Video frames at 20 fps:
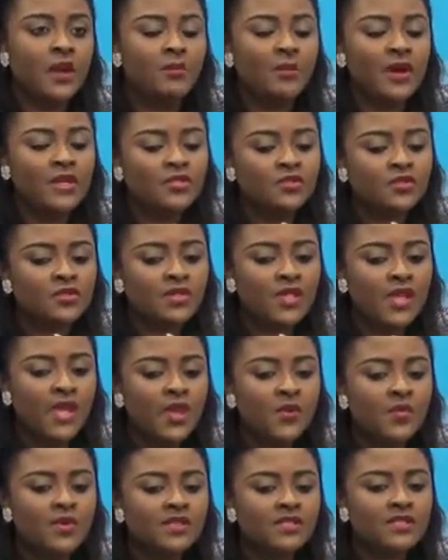But
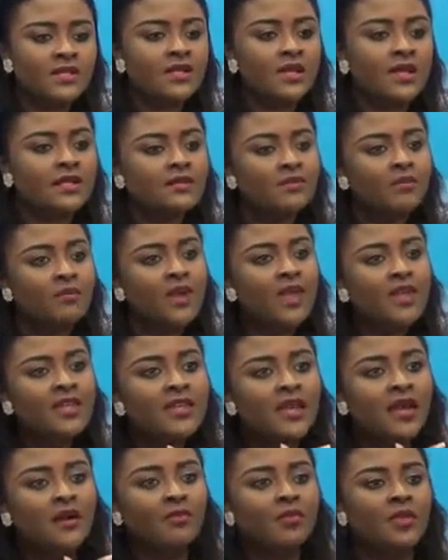today we see that
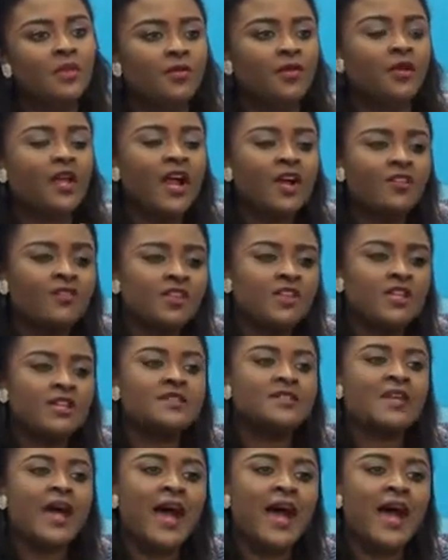many young people, Africans,